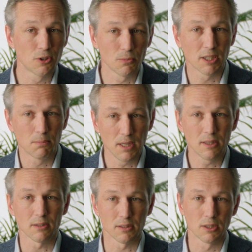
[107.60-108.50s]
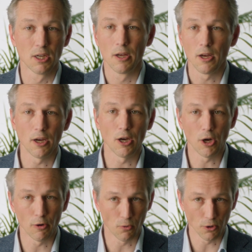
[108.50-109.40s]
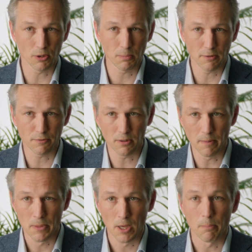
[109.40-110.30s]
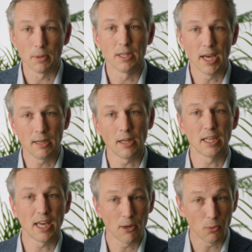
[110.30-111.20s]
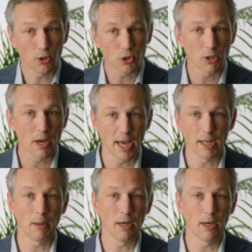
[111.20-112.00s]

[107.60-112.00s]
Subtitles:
cubic meters of water buffer. But then again, we also had